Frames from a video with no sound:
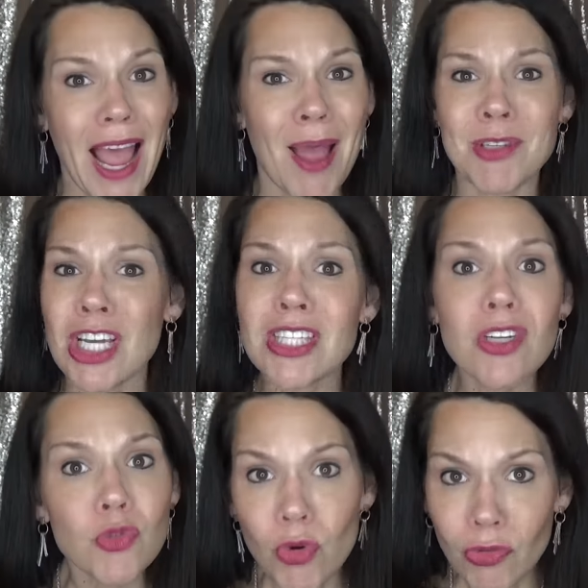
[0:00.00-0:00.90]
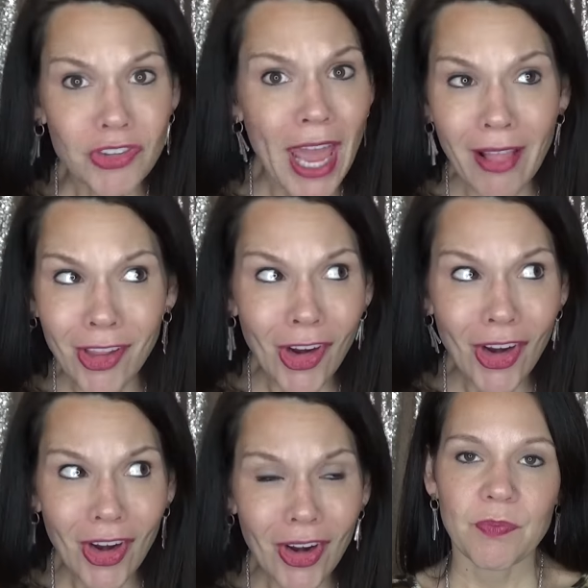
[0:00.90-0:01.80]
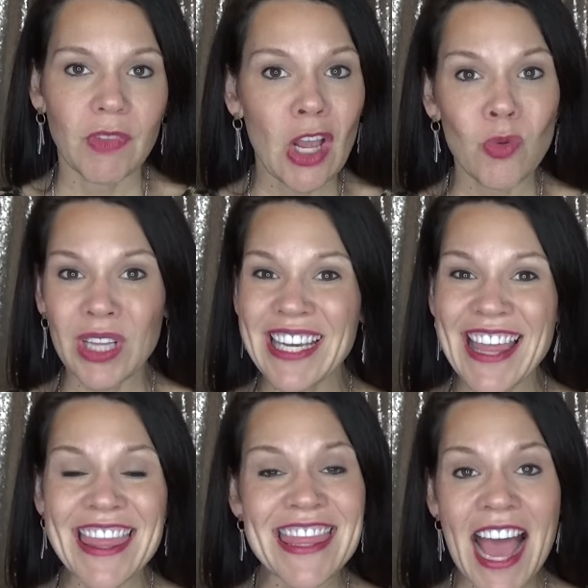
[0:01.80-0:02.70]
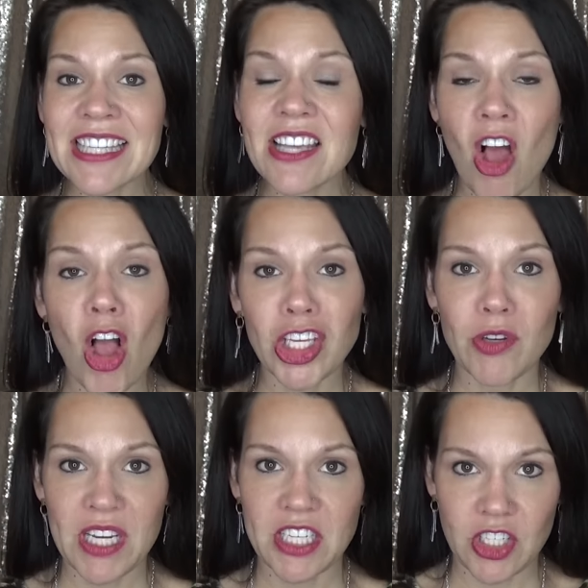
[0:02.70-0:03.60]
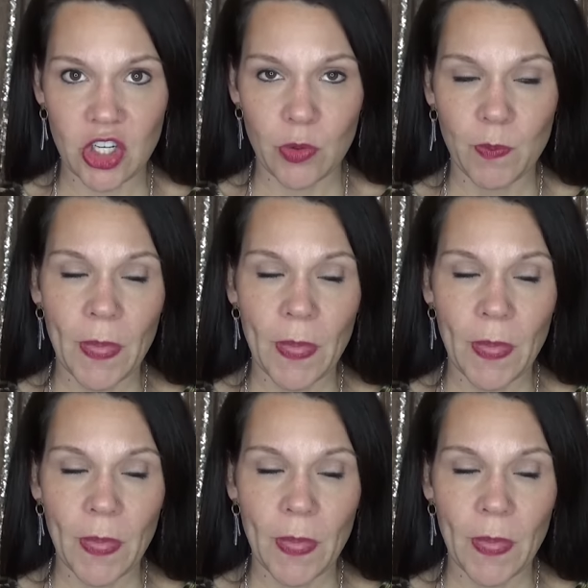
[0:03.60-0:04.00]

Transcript: I'm just a truth teller. Really, that's all you need to do.